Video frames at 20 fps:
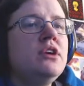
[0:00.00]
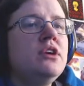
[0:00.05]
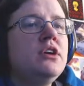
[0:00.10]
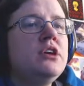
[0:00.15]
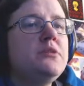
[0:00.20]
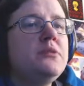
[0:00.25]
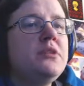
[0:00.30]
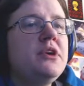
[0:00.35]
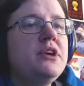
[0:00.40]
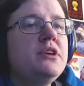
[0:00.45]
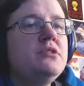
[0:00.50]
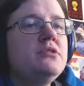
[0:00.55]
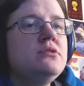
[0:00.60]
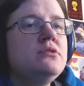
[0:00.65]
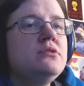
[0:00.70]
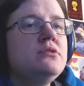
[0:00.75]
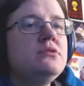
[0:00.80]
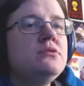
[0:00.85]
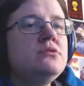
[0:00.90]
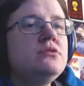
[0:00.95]
We may
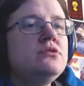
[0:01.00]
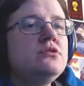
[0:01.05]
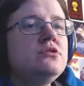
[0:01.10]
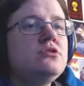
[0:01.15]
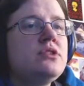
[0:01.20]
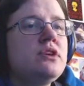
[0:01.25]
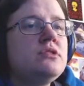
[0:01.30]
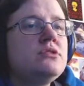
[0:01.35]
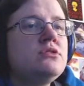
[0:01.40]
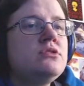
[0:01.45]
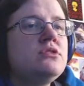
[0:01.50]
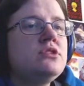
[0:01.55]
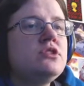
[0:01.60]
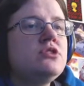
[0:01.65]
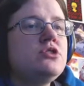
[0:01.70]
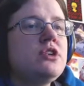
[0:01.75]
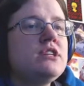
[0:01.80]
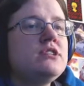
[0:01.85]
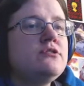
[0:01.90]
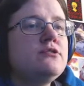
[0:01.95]
use dressers to
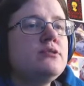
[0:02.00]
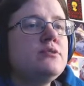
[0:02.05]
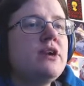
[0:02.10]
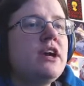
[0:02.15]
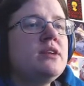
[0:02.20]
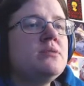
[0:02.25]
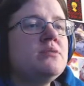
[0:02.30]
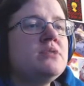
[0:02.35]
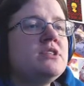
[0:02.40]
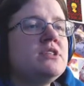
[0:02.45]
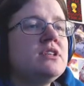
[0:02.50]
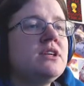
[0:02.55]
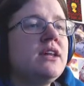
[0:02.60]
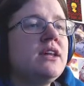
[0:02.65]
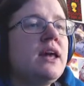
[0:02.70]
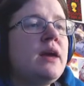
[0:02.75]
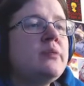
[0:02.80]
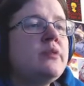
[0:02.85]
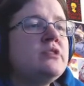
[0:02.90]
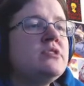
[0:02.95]
transform items into
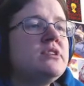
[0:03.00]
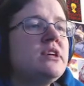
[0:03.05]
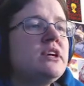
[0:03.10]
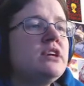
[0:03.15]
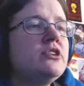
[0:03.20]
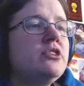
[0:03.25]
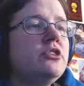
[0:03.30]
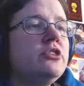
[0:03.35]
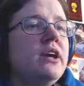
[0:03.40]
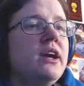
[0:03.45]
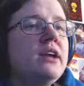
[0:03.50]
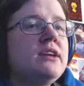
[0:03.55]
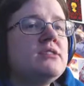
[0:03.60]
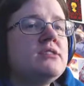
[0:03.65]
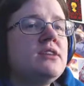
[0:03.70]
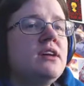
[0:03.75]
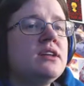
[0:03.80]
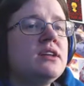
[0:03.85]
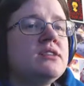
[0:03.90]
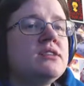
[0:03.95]
glamours and create
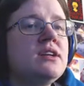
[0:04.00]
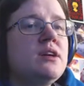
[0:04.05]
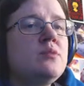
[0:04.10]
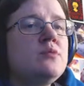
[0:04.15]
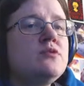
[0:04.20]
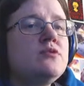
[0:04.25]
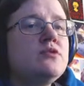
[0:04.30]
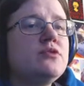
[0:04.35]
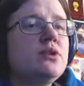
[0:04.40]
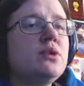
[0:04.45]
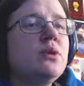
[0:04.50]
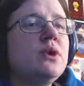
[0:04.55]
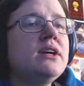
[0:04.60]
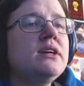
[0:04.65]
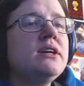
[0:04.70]
ensembles for quick and